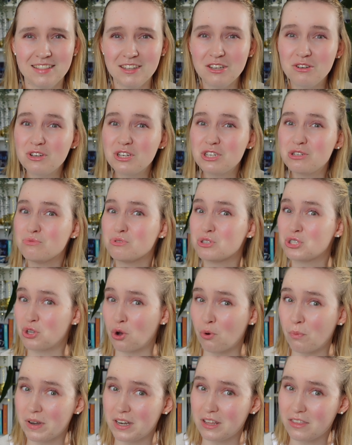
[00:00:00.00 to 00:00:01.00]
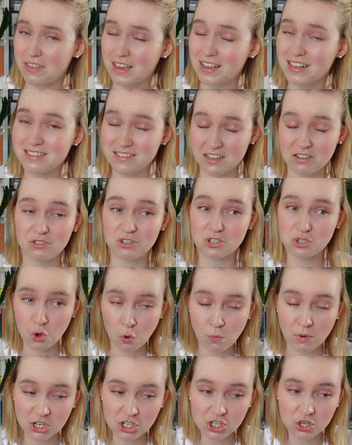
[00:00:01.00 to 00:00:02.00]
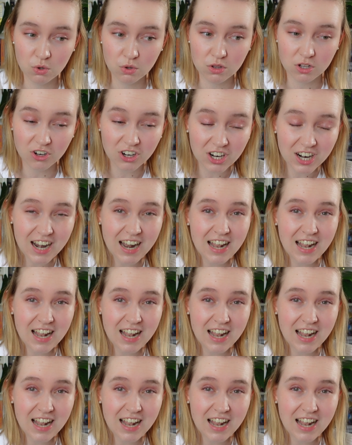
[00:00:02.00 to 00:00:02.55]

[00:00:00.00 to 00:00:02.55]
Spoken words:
You could do so many things that are so much cooler.